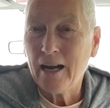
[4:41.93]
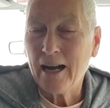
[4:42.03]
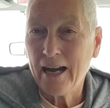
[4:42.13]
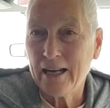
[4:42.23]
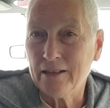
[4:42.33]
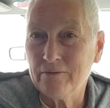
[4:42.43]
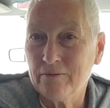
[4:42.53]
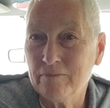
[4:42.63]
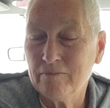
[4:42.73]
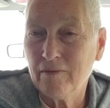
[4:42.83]
I had
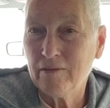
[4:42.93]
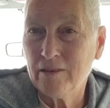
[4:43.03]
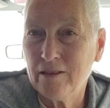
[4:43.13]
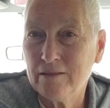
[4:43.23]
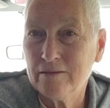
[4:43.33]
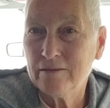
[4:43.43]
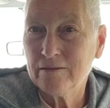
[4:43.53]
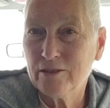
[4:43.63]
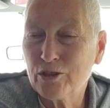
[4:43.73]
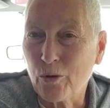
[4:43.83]

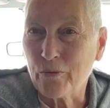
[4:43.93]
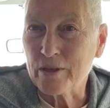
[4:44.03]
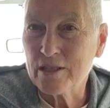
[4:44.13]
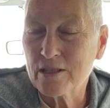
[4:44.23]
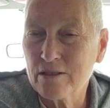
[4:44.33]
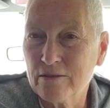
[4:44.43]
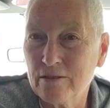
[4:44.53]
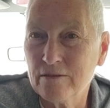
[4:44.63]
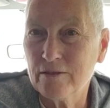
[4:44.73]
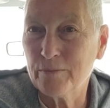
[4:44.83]
the toys,
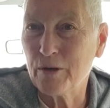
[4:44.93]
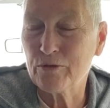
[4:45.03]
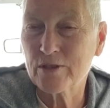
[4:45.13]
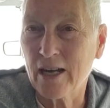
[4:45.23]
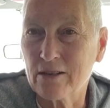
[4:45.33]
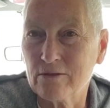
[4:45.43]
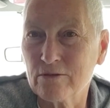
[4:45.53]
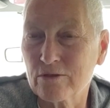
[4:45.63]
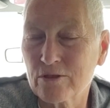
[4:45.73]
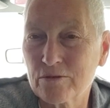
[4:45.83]
the
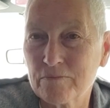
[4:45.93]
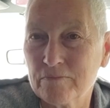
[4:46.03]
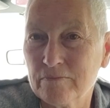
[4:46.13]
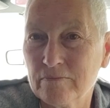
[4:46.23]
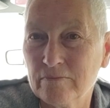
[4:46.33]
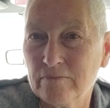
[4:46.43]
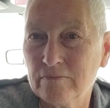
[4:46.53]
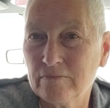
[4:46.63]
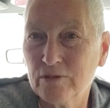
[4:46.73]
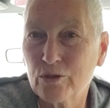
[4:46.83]
motorcycles,
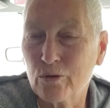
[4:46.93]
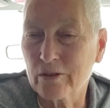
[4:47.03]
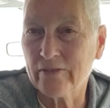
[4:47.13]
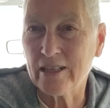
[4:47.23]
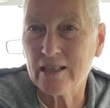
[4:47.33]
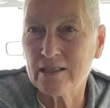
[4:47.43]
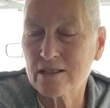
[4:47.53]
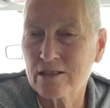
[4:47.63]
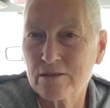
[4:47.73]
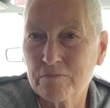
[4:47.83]
the
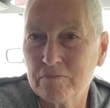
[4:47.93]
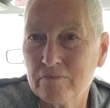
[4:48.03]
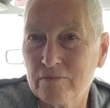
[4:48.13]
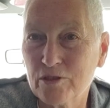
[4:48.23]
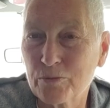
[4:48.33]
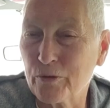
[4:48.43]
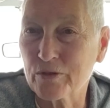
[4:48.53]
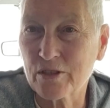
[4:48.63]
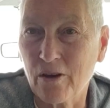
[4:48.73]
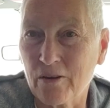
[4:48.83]
Corvettes, the
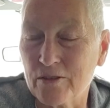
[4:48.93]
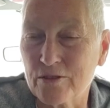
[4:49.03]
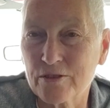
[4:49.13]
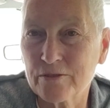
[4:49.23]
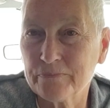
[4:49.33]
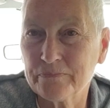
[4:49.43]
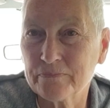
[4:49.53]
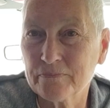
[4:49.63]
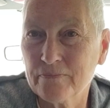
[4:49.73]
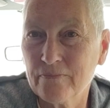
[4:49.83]
sports cars,
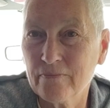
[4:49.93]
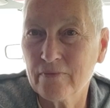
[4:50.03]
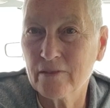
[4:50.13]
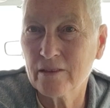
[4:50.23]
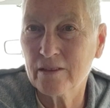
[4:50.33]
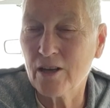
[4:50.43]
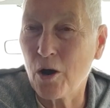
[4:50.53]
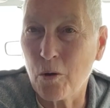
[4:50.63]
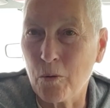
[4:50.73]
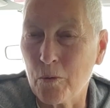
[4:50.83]
the
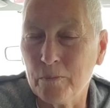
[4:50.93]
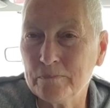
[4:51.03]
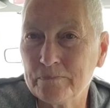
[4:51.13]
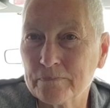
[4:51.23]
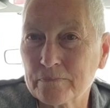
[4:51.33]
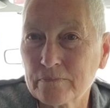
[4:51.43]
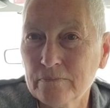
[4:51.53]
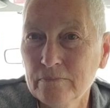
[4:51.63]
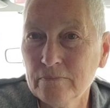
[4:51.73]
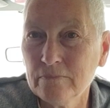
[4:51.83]
uh-huh. home.
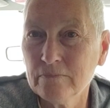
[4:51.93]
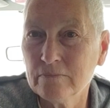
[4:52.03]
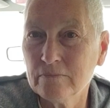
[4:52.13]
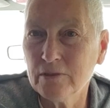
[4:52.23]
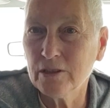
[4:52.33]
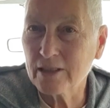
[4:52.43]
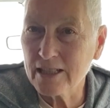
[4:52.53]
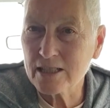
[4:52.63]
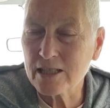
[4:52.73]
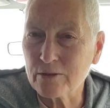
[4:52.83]

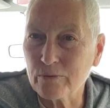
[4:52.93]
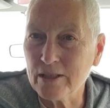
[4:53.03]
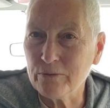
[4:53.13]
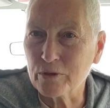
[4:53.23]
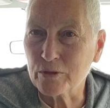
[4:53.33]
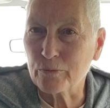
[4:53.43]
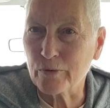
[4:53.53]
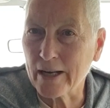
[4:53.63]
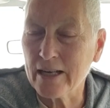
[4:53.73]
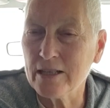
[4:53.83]
Things that we were
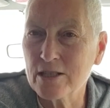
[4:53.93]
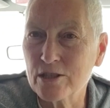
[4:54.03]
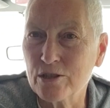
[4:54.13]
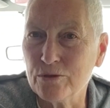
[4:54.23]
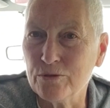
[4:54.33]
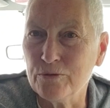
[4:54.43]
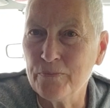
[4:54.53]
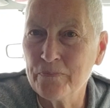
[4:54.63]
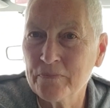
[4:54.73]
raised to